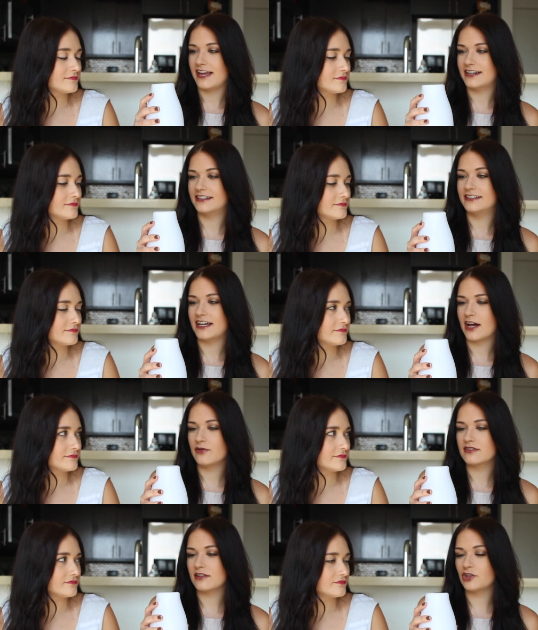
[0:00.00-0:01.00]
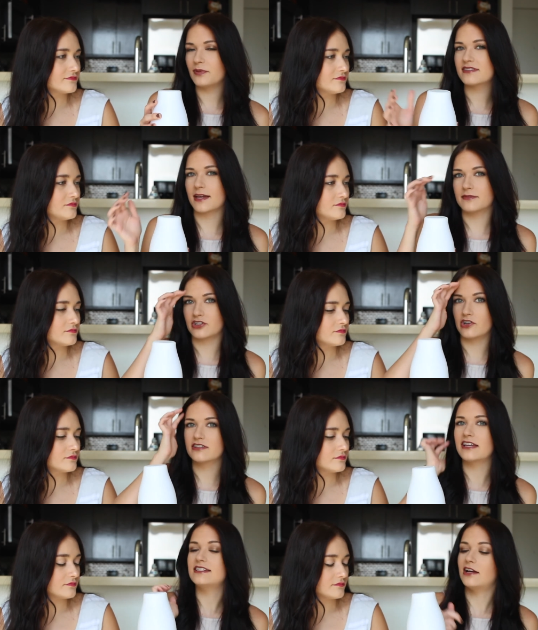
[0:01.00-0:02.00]
Speaker 1: and I was a little bit skeptical because
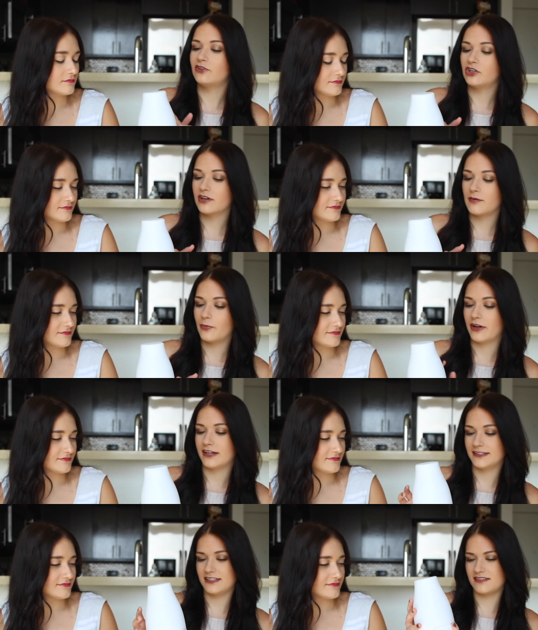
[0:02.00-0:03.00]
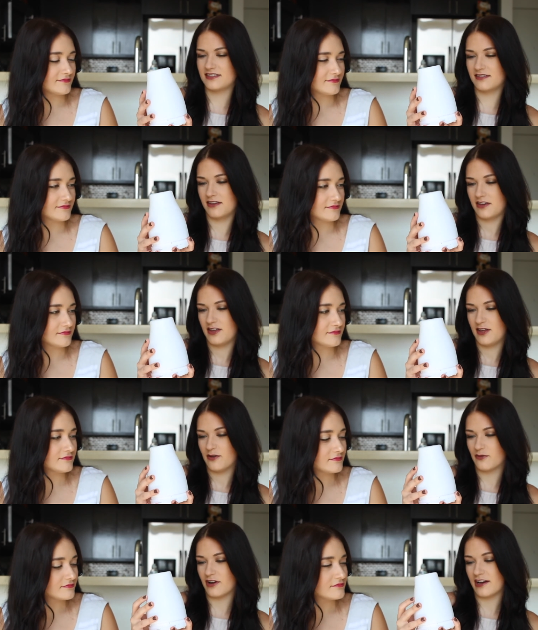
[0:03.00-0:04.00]
I'd never heard of the brand. It's
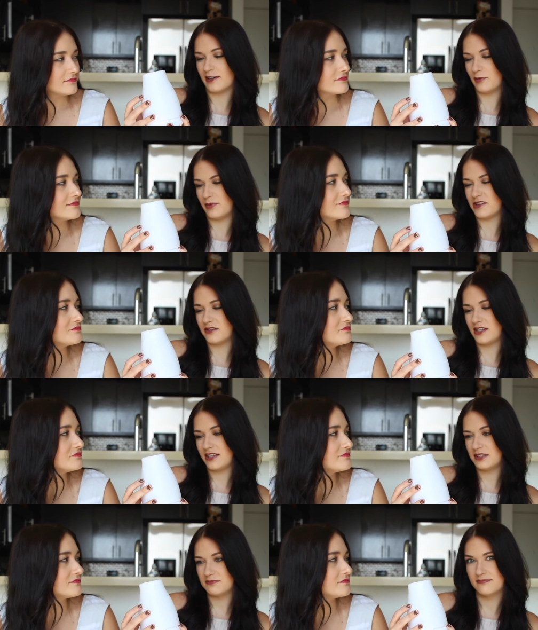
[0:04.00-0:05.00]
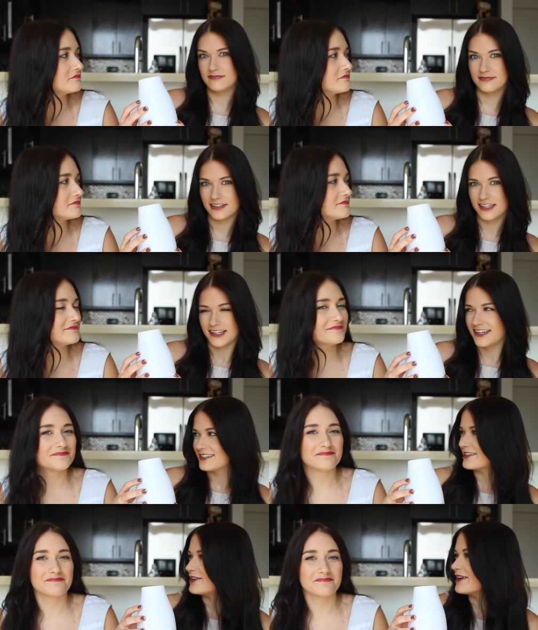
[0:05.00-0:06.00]
Rada Beauty.
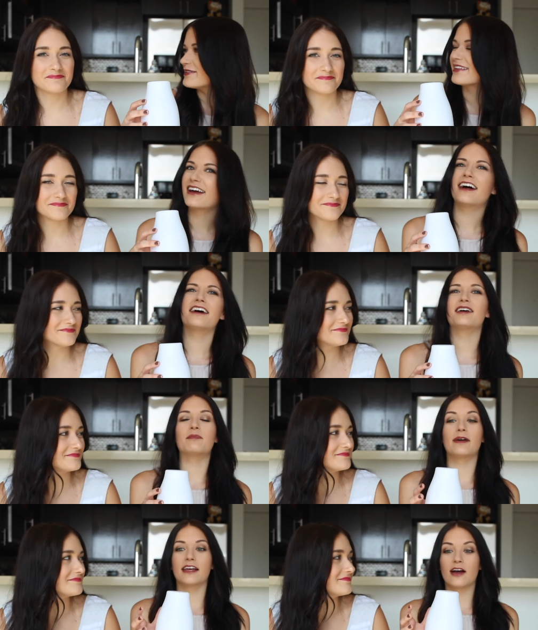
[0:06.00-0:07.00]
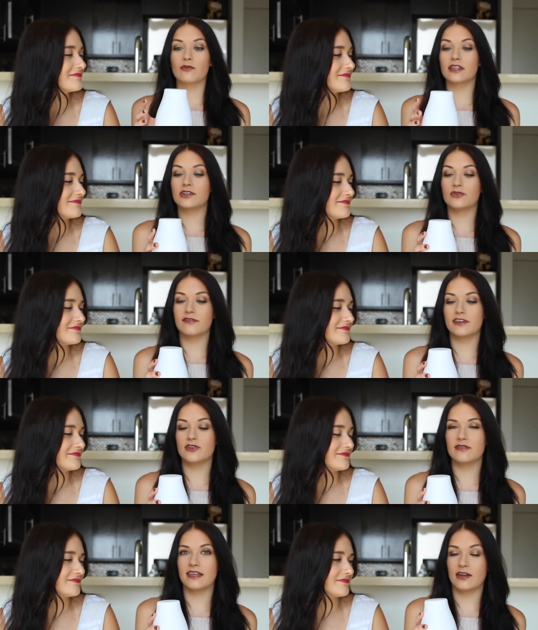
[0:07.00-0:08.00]
So I was like, oh, but it got really good
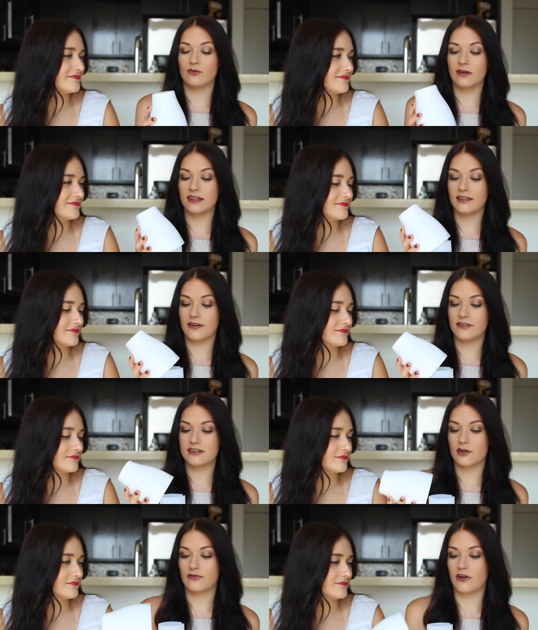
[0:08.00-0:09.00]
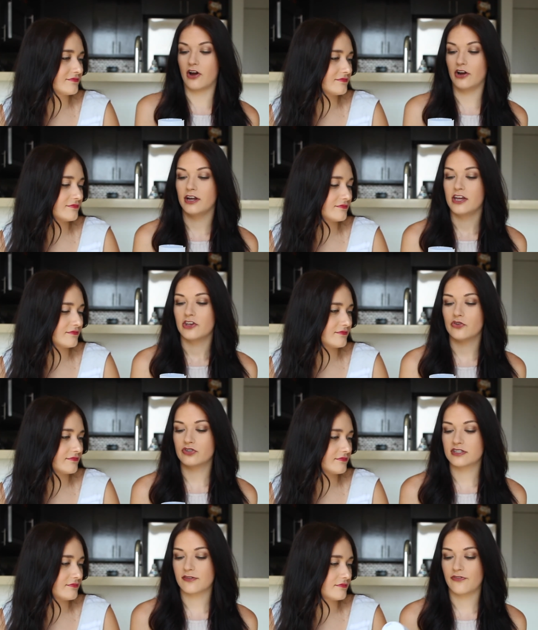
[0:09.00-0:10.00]
reviews and I really love it so far. You
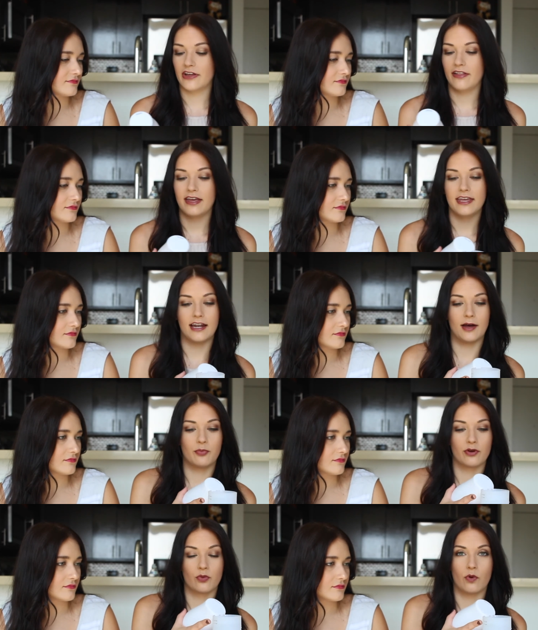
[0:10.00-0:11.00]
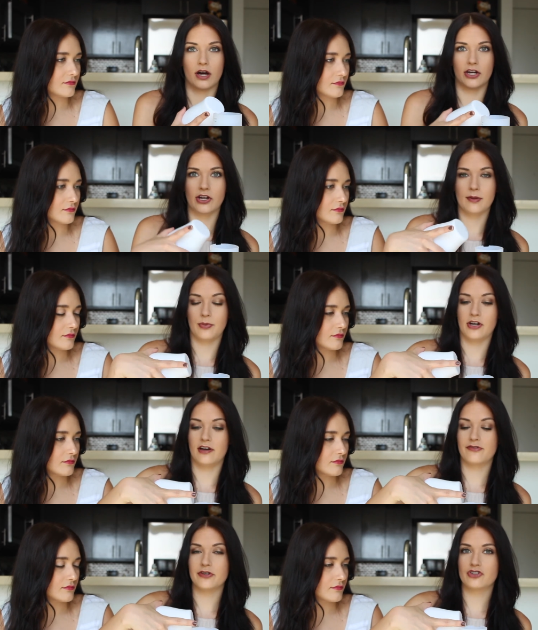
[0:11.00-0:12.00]
just fill it up with water and put a
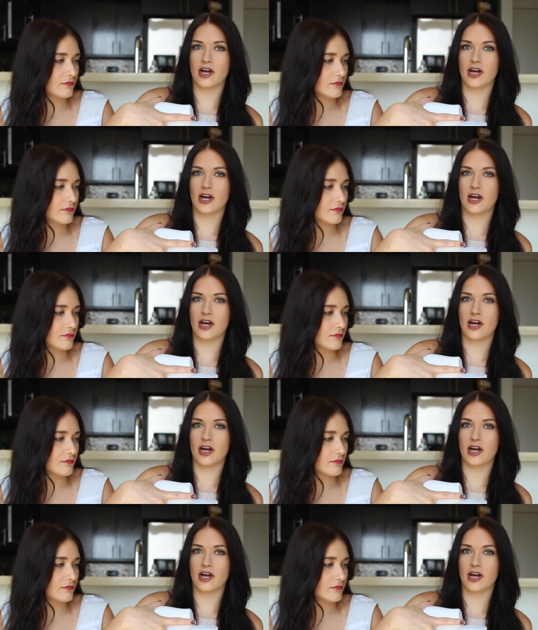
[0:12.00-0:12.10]
few